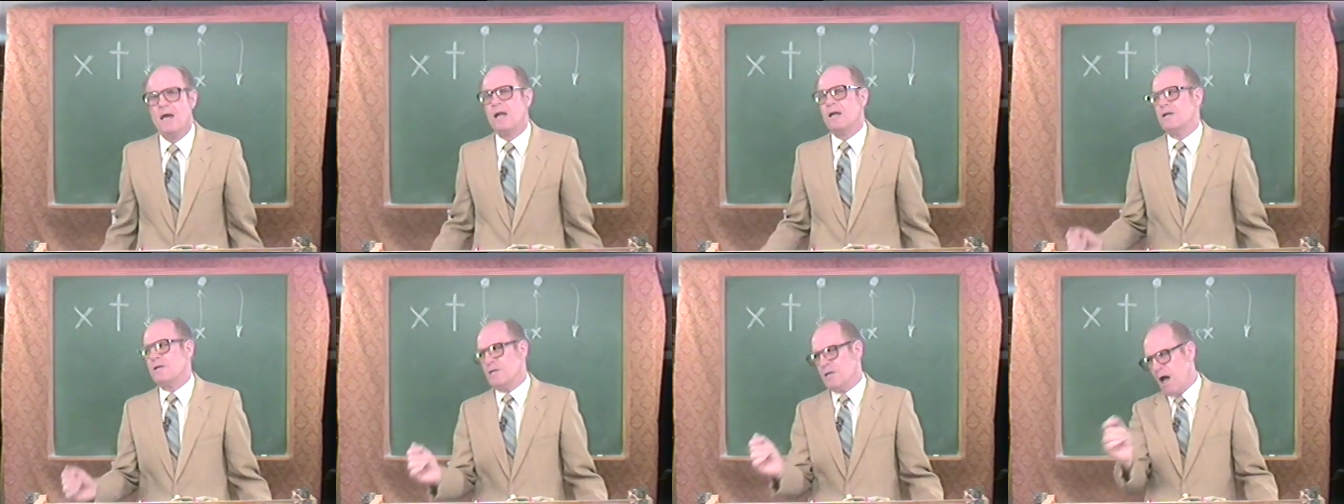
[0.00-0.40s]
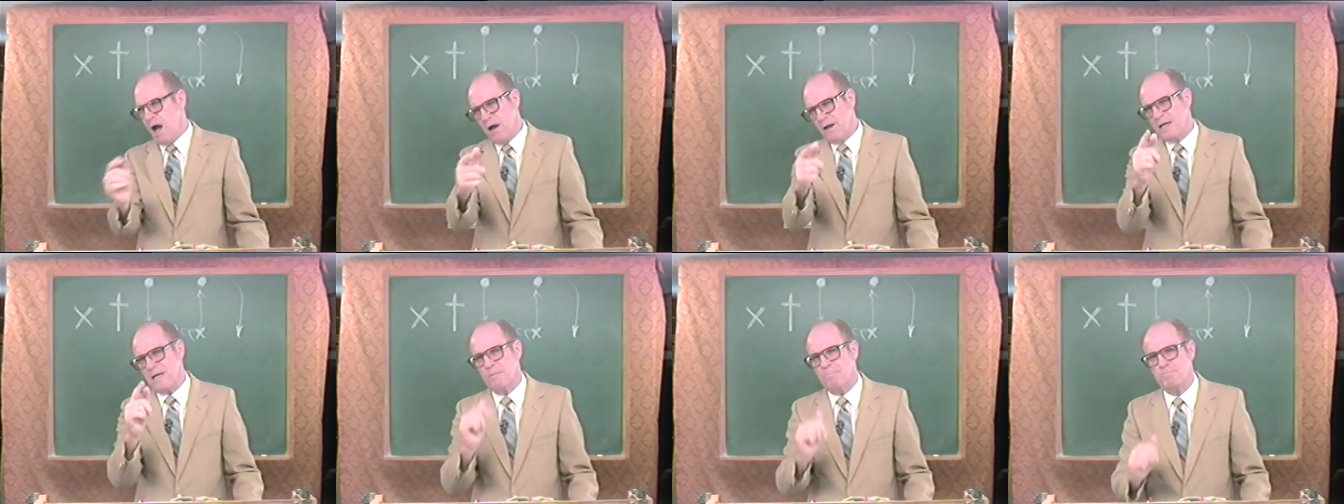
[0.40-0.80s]

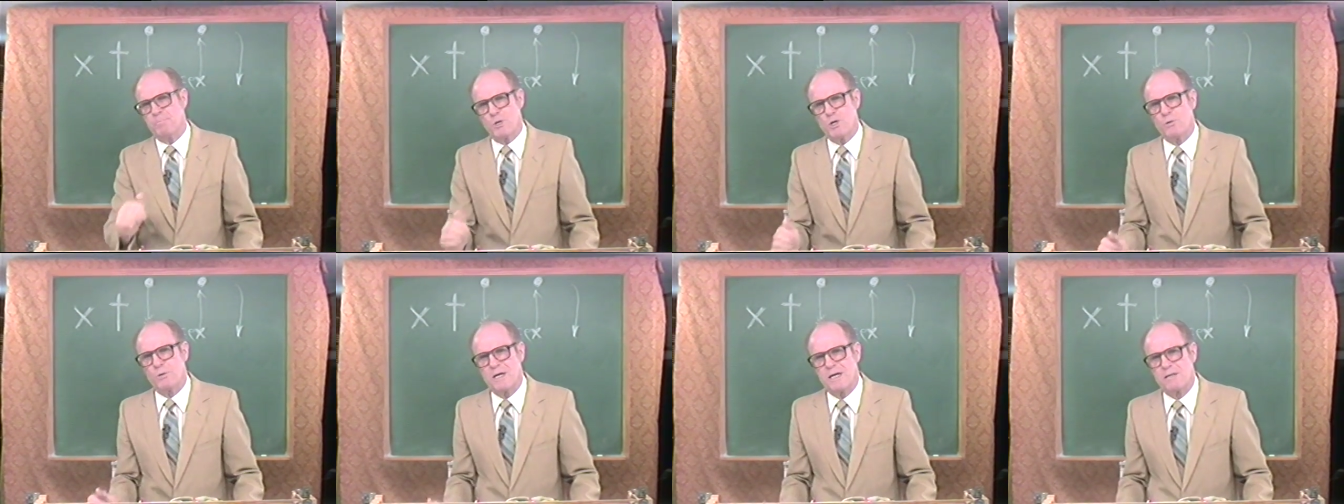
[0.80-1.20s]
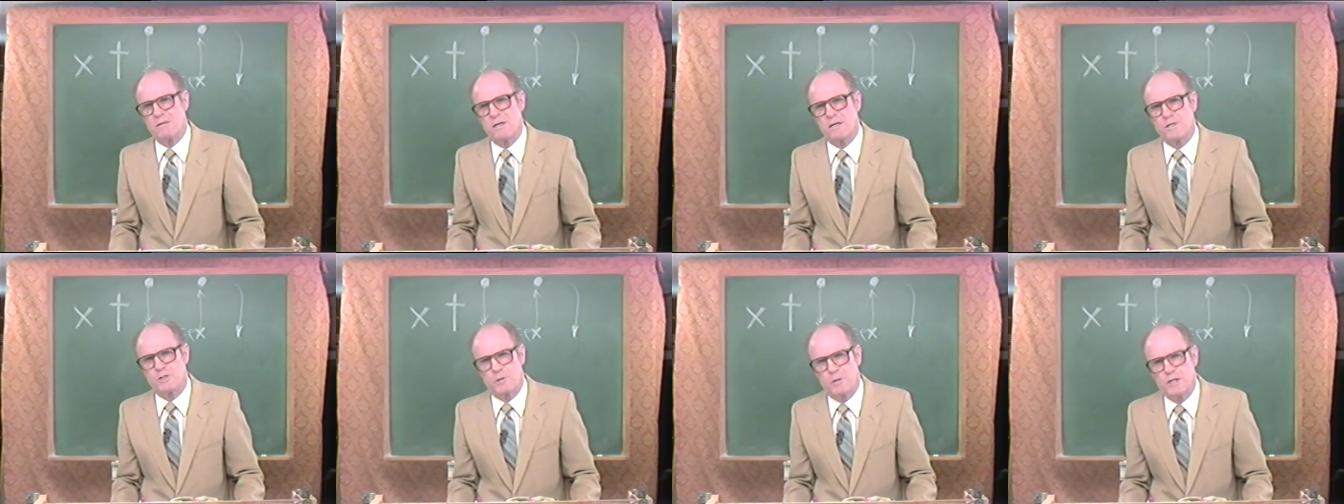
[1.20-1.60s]
not imputing
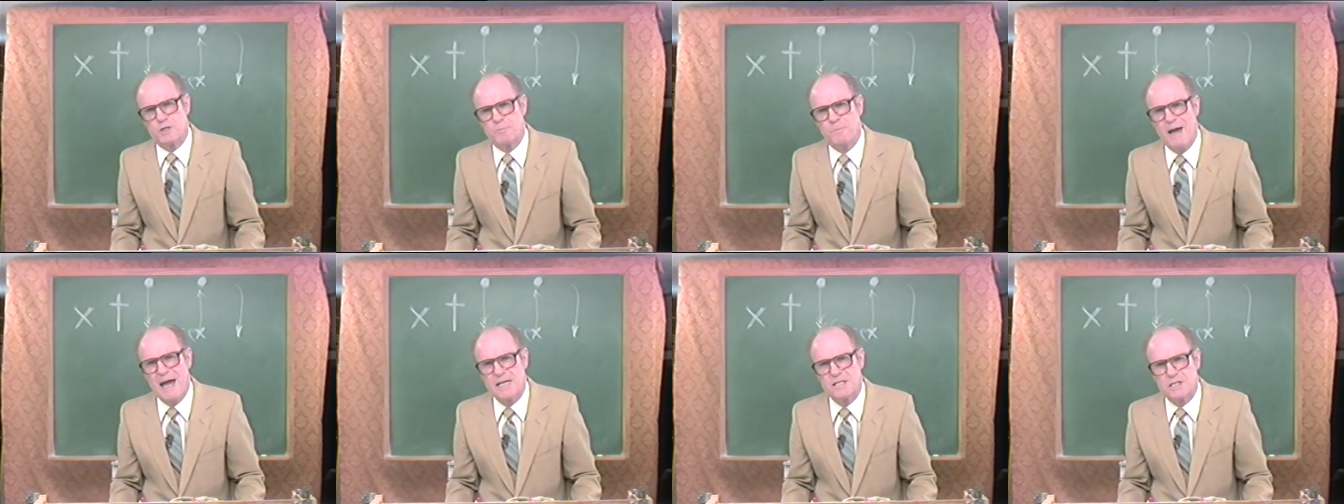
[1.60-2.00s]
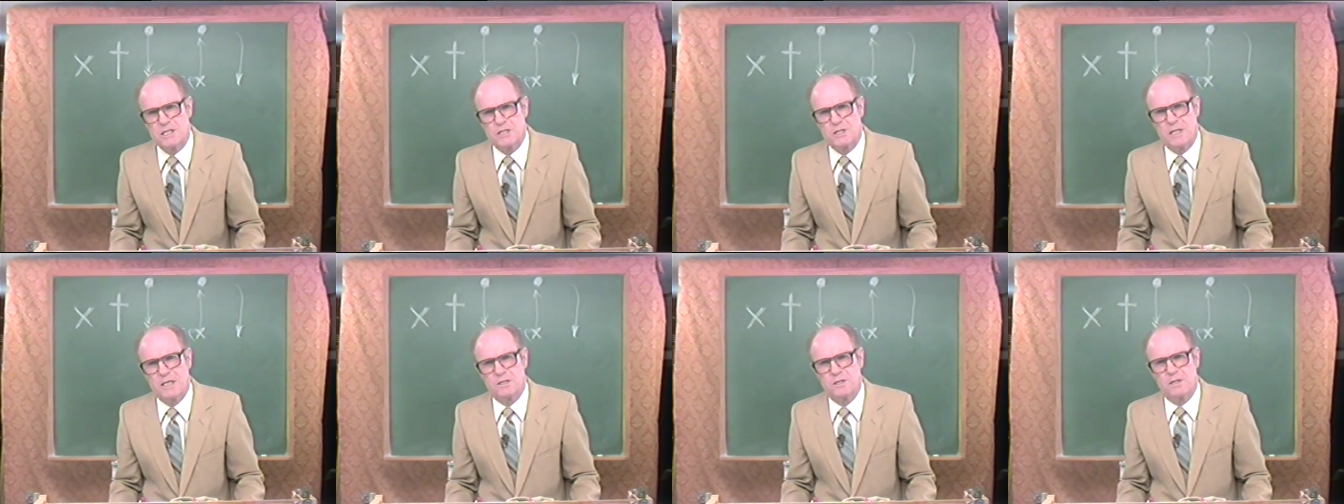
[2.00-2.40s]
their
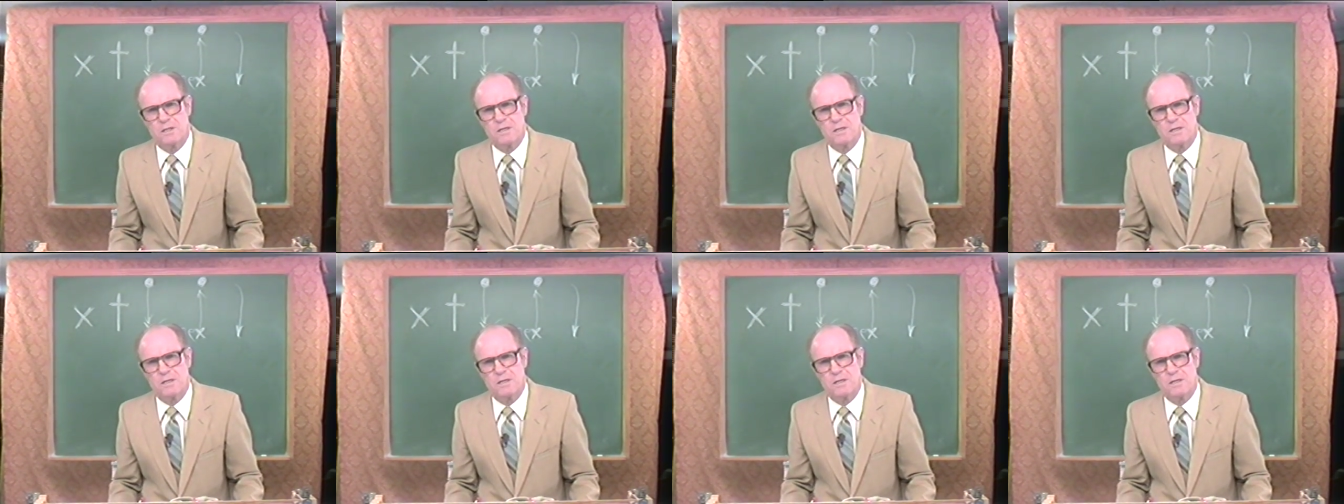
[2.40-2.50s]
trespasses unto